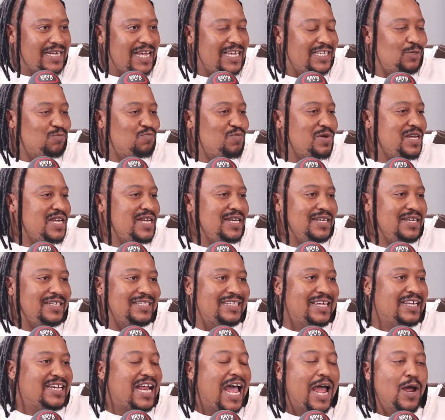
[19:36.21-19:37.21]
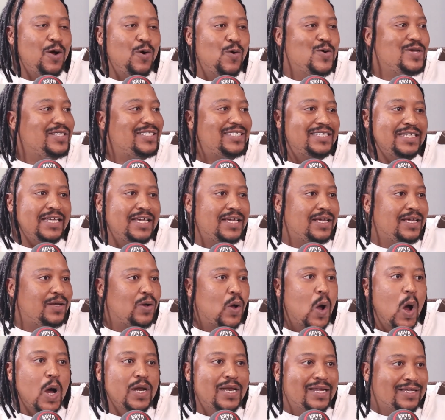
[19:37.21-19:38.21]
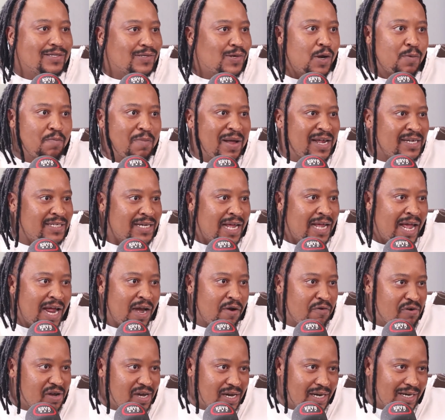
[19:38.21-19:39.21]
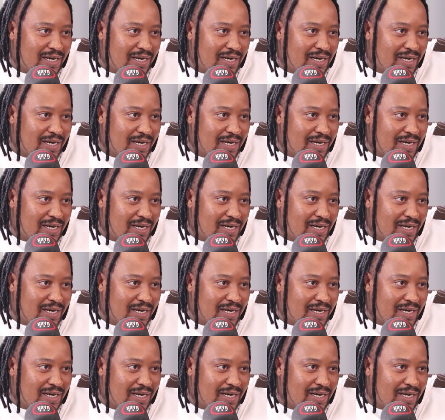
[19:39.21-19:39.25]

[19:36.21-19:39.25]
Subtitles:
Has been that I always say God has got my diary.